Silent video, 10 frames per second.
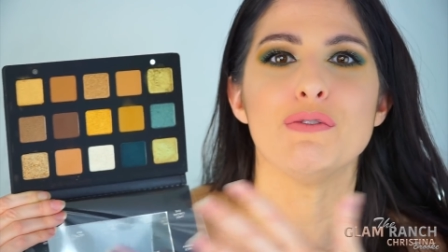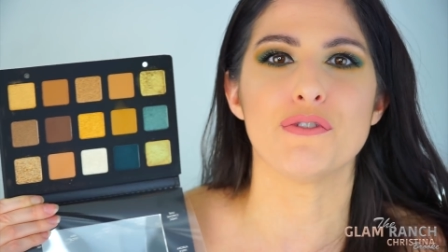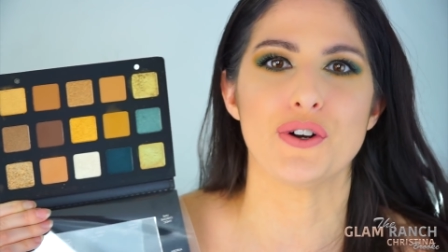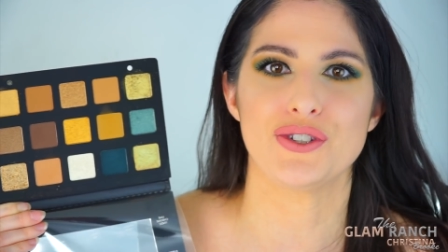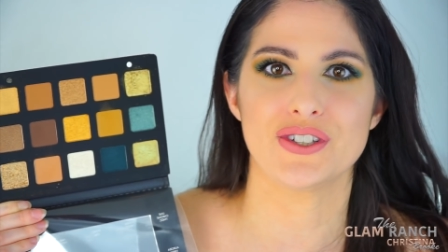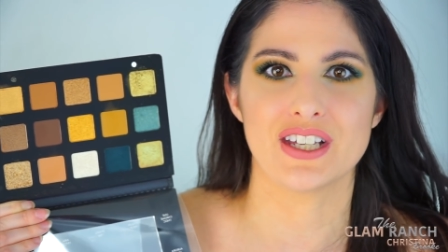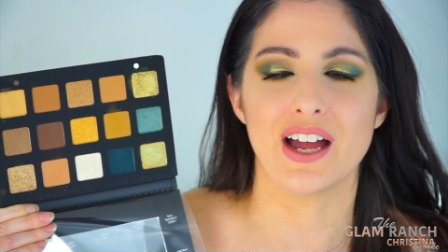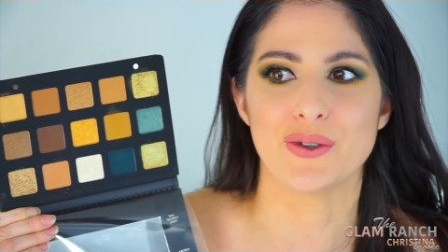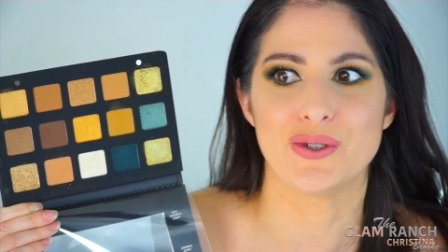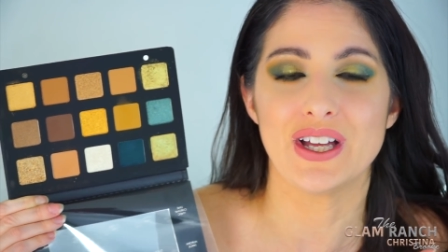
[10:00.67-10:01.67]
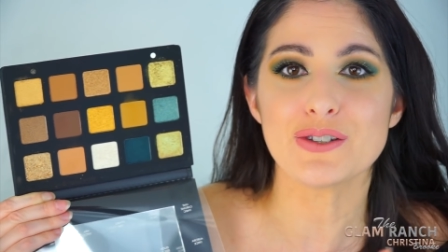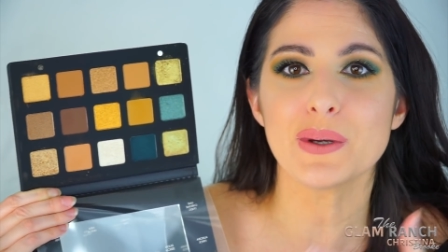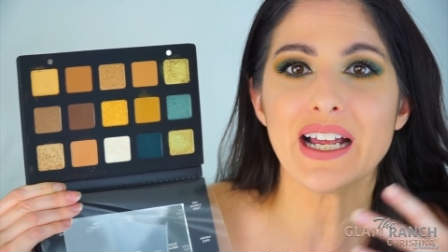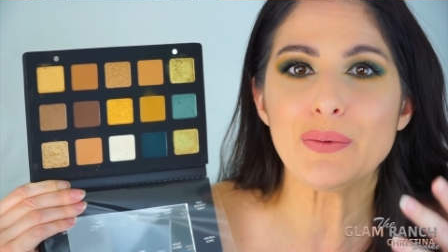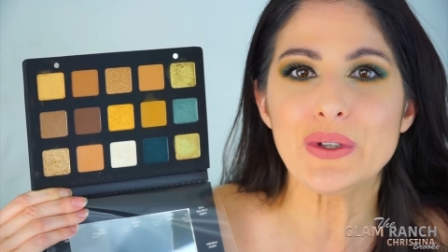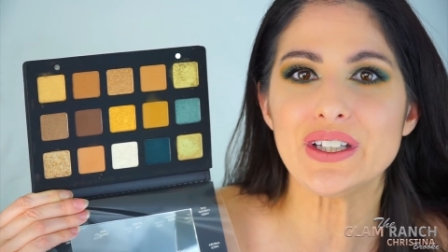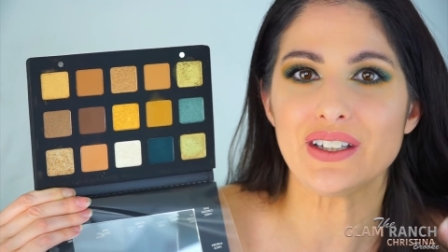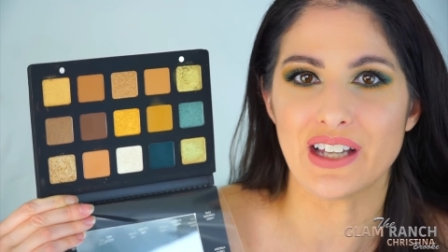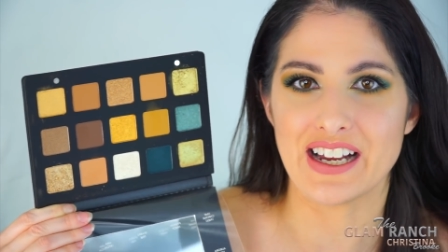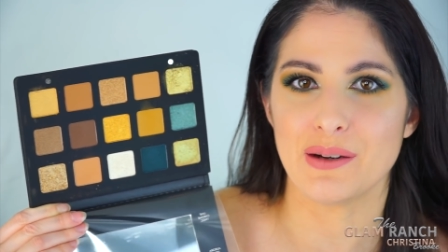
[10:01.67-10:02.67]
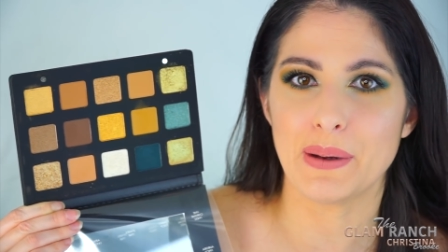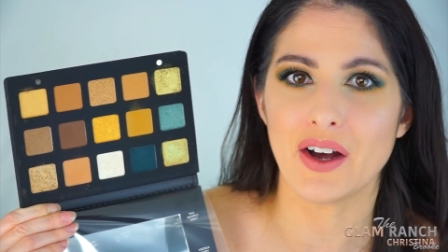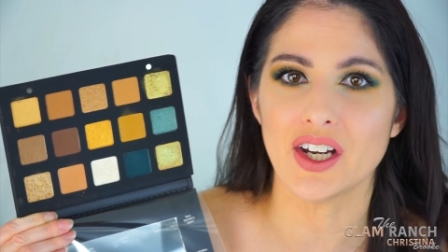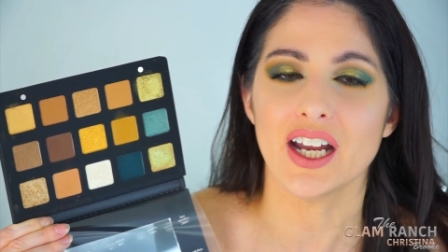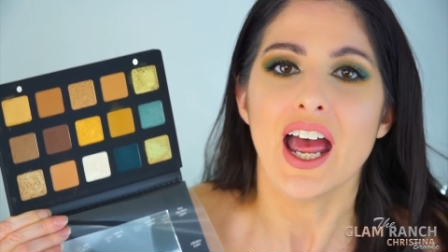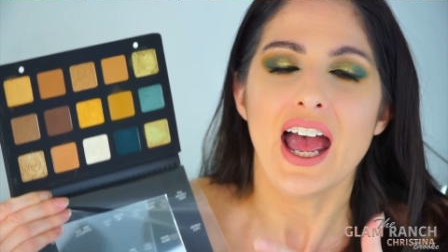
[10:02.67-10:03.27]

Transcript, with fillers: versatile. So that's what I really like about it.